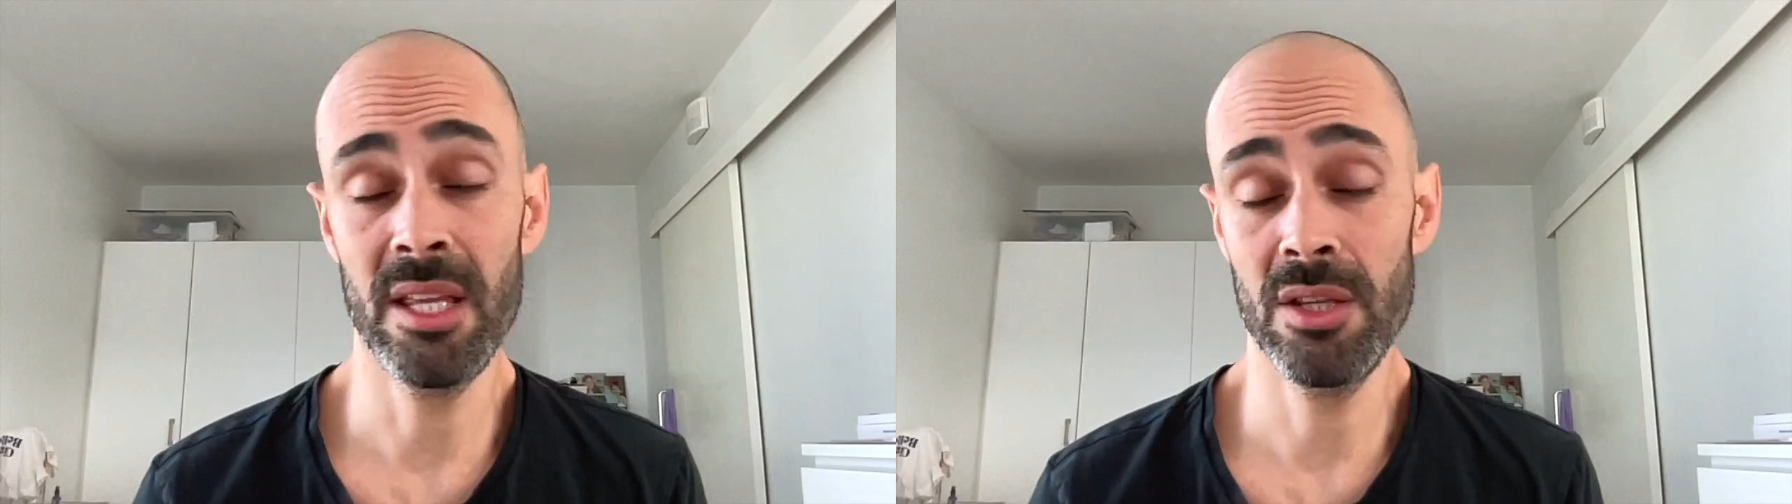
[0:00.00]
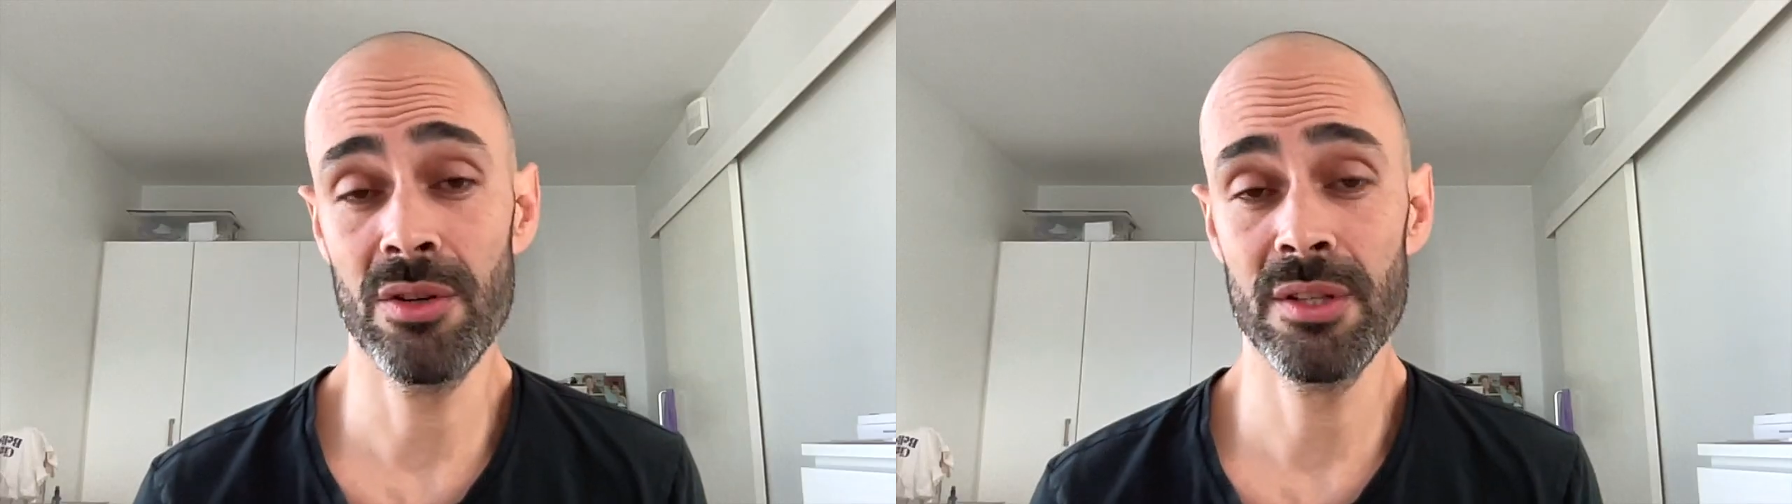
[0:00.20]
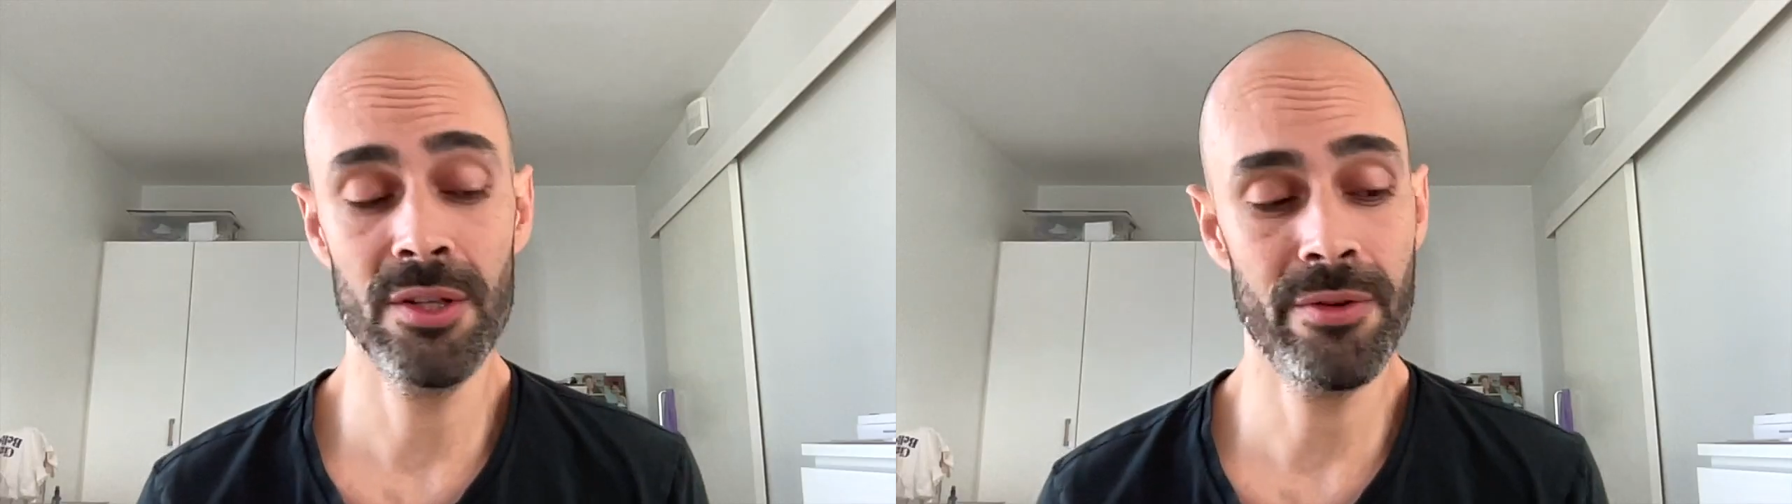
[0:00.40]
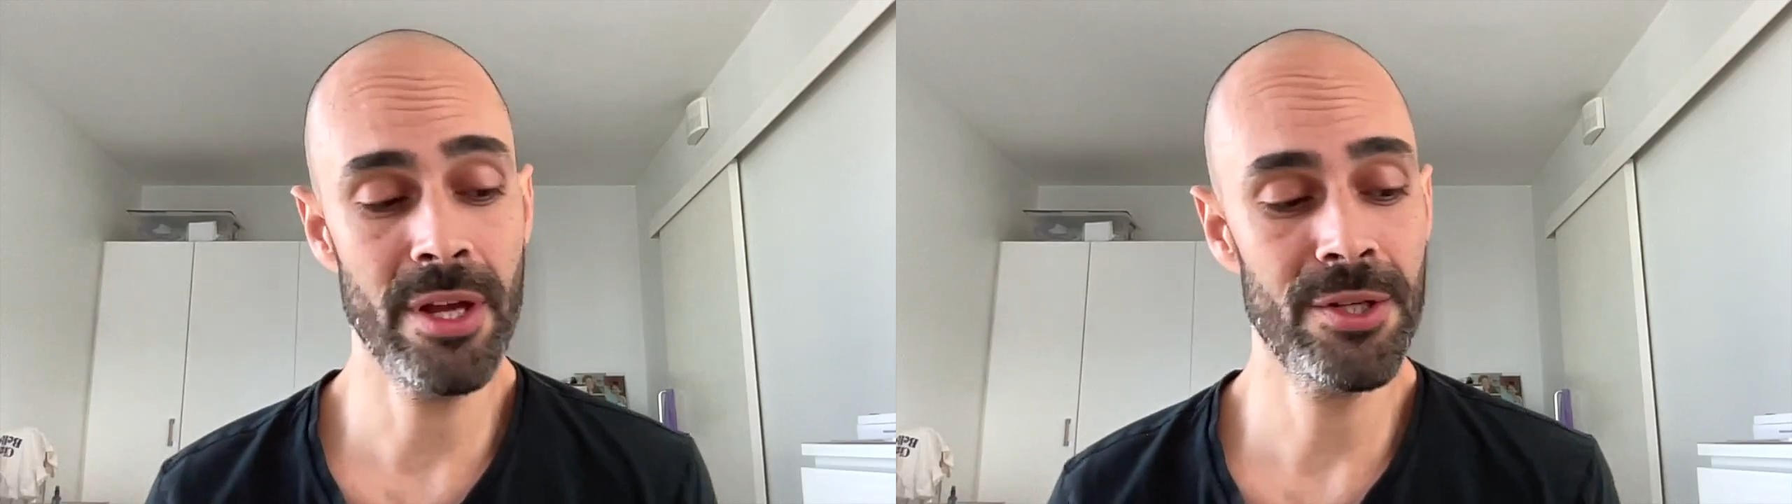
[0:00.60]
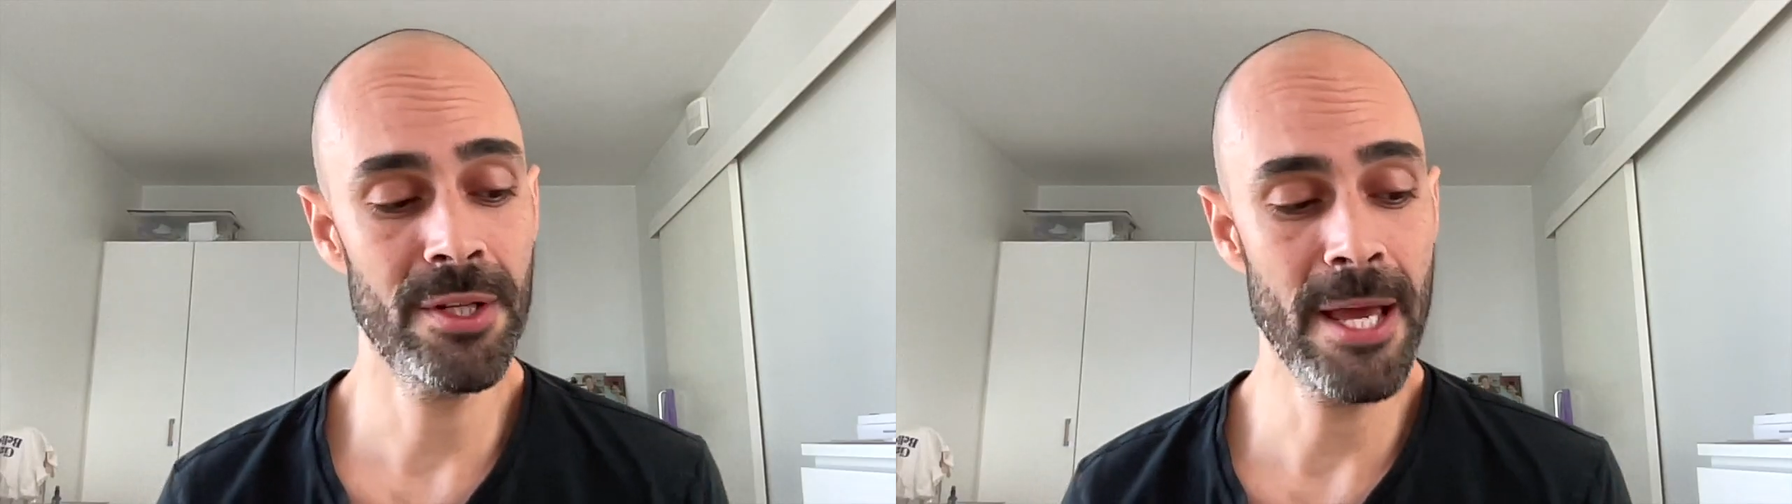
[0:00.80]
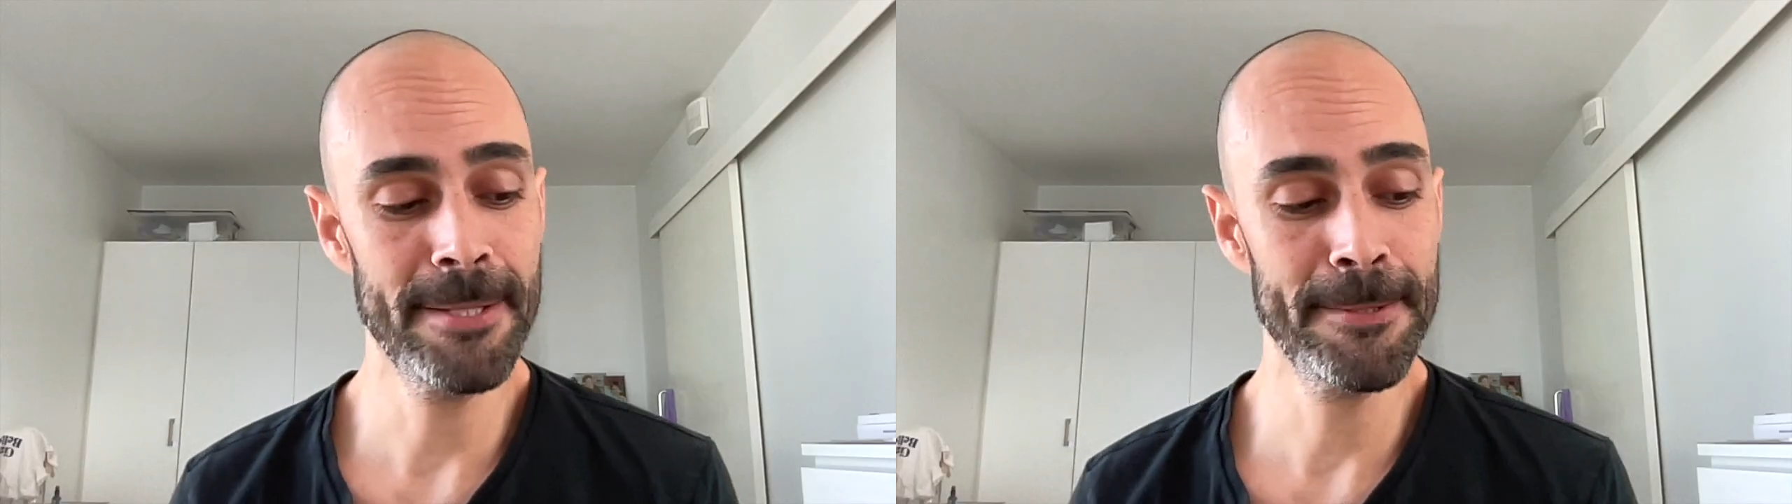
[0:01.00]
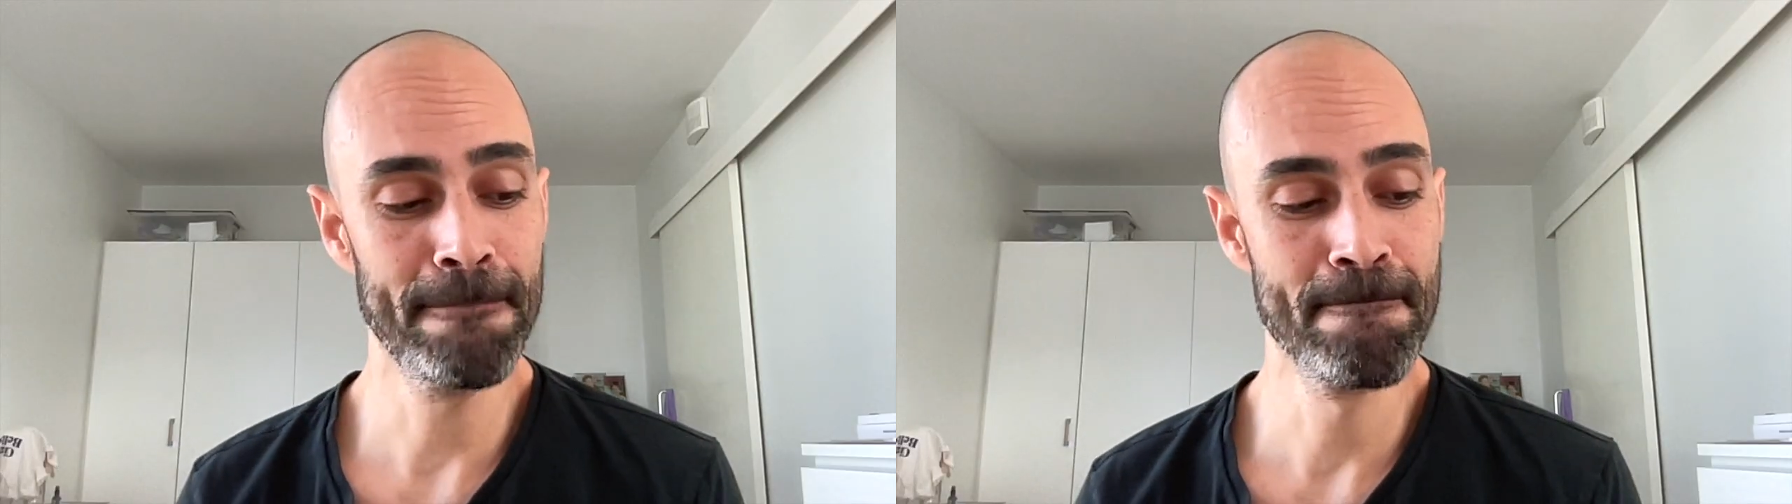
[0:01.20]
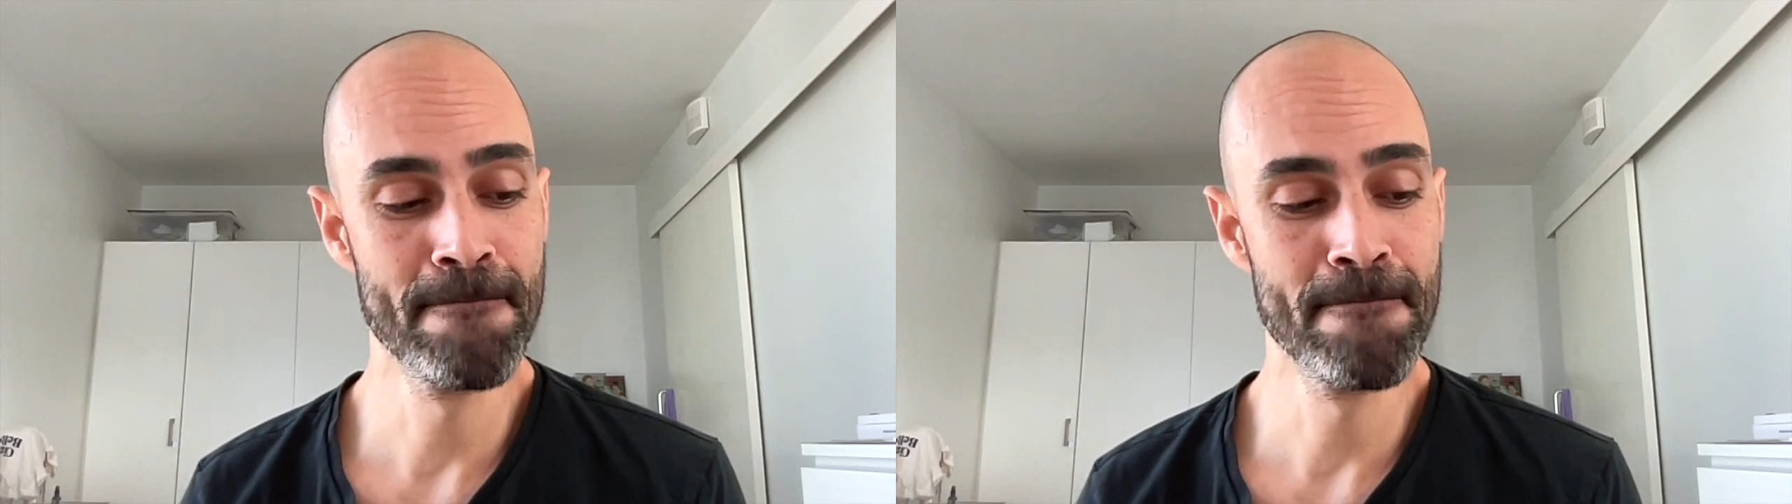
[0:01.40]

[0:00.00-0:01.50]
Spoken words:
into consideration, yes.